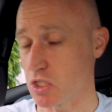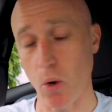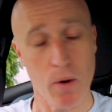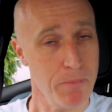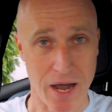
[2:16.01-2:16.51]

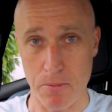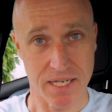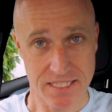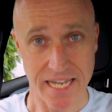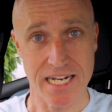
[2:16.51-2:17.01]
go about
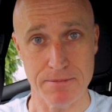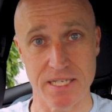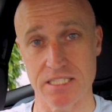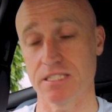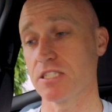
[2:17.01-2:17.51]
my daily
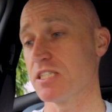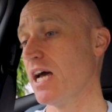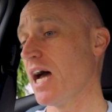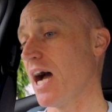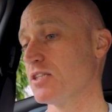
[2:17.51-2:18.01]
business
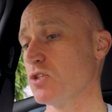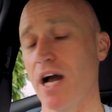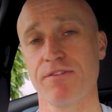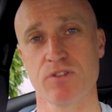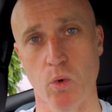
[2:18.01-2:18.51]
and
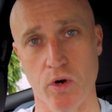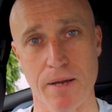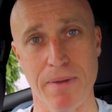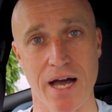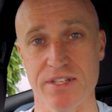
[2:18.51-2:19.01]
not have to
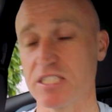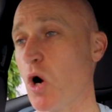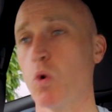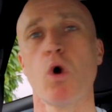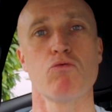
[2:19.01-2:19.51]
worry about this
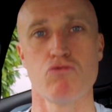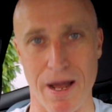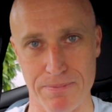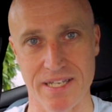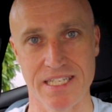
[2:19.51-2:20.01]
whole
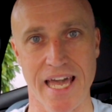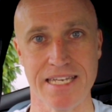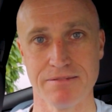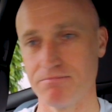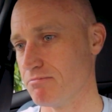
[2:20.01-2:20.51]

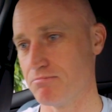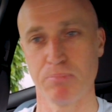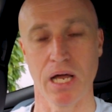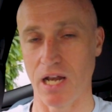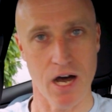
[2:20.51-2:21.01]
Rapidgate
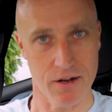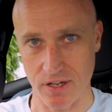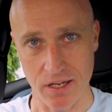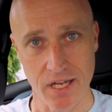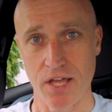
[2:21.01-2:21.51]

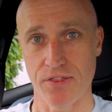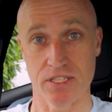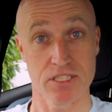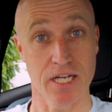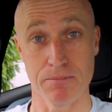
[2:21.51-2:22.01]
palaver
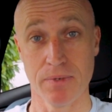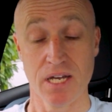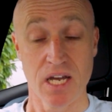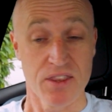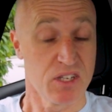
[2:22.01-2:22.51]
that
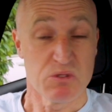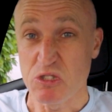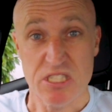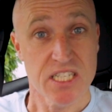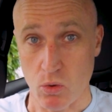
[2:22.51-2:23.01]
that
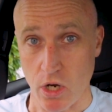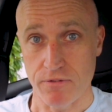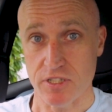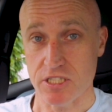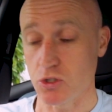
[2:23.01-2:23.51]
you see all
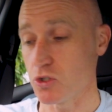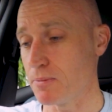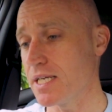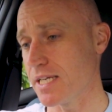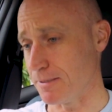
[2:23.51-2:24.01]
over
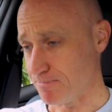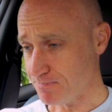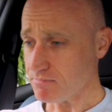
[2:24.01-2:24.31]
social media.